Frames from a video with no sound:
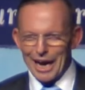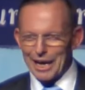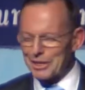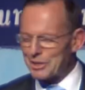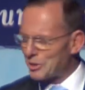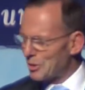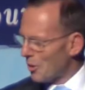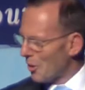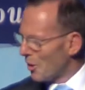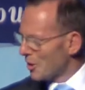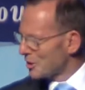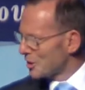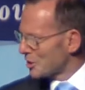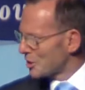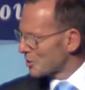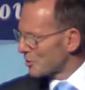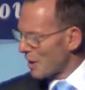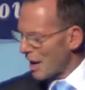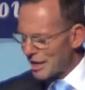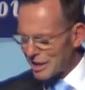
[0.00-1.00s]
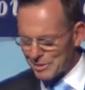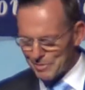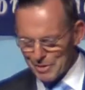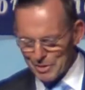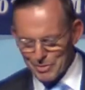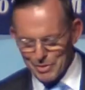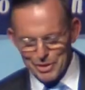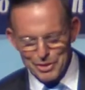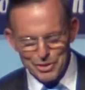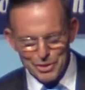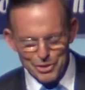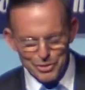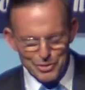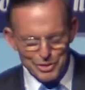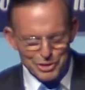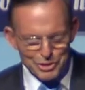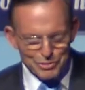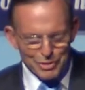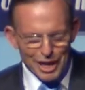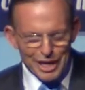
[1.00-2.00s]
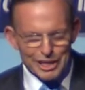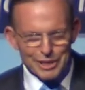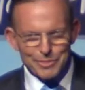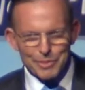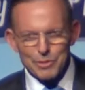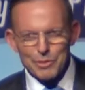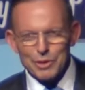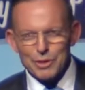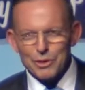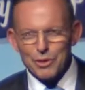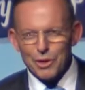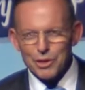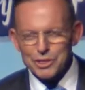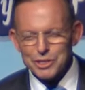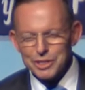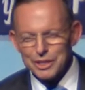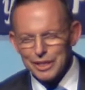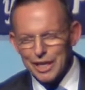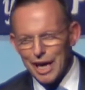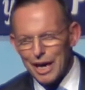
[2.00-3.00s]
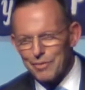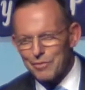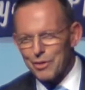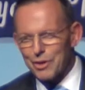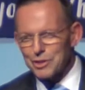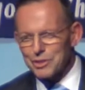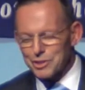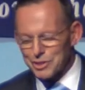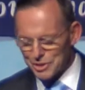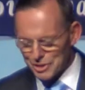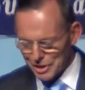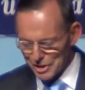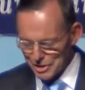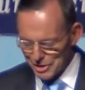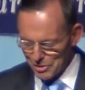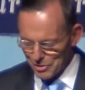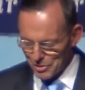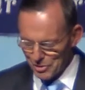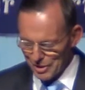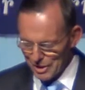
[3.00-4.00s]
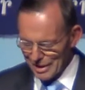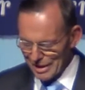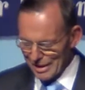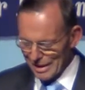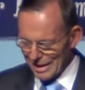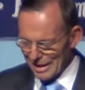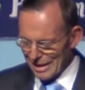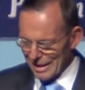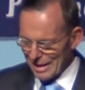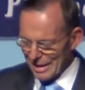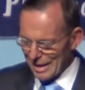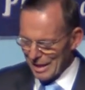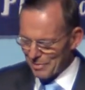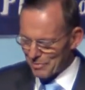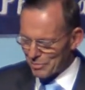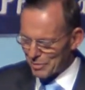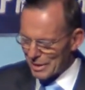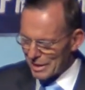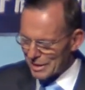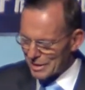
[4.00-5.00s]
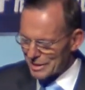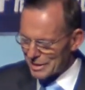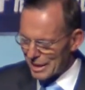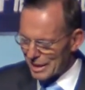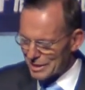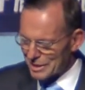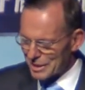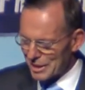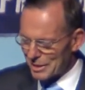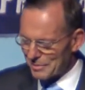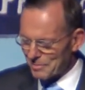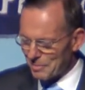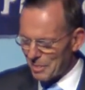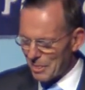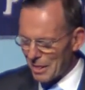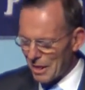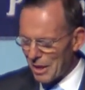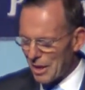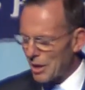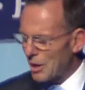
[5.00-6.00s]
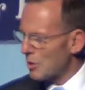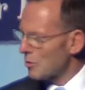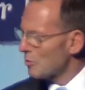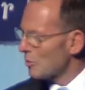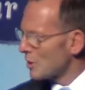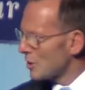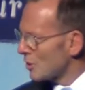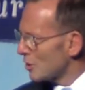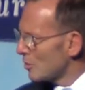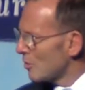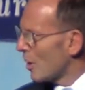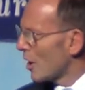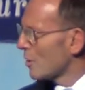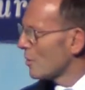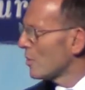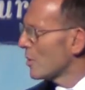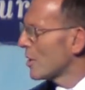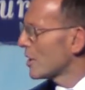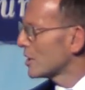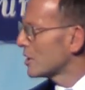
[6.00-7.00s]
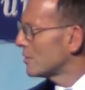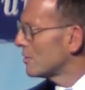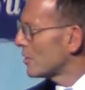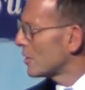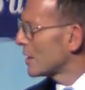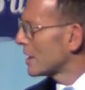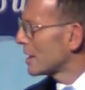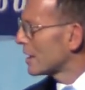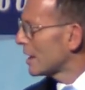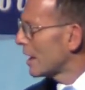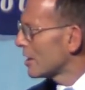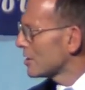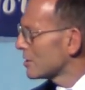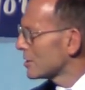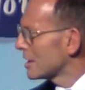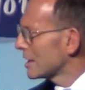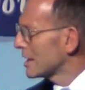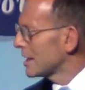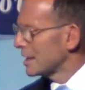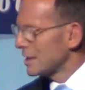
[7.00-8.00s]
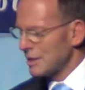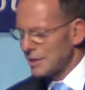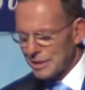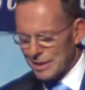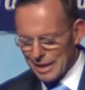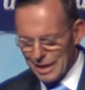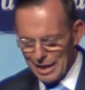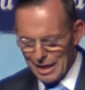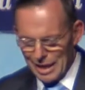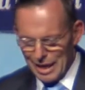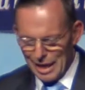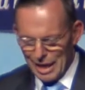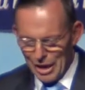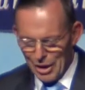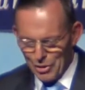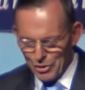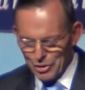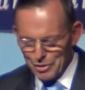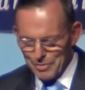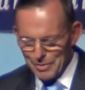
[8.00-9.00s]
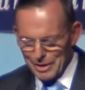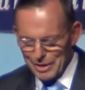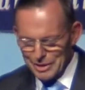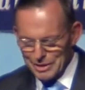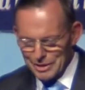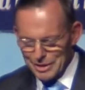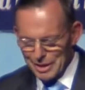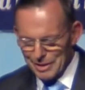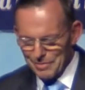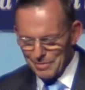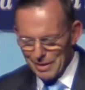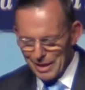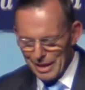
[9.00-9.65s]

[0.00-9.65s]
George, it's great to be with you. It's great to be with Kos Sklavos, your predecessor, with whom I worked very closely as Health Minister.